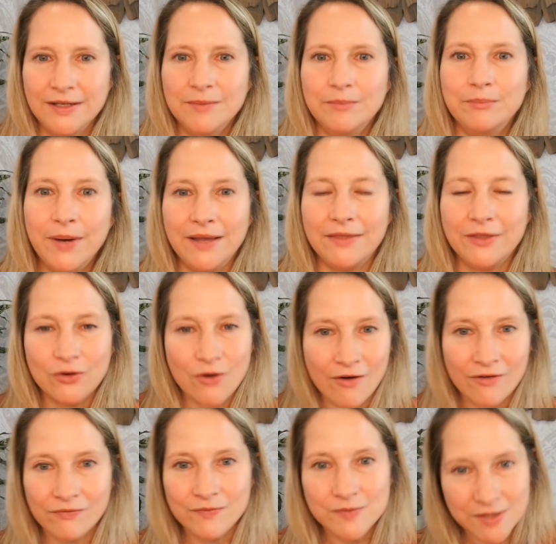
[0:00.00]
But there
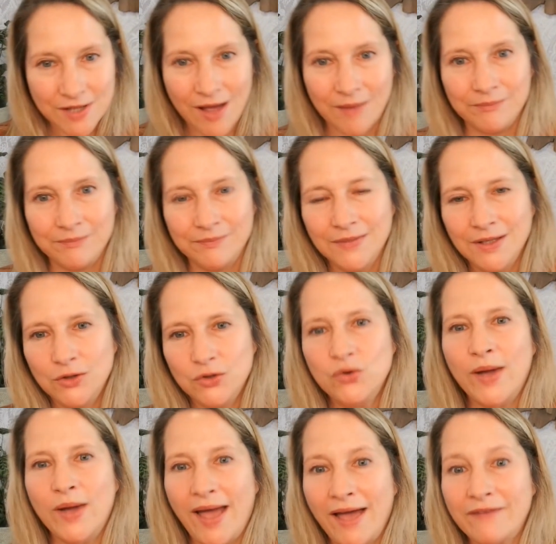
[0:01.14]
are some who have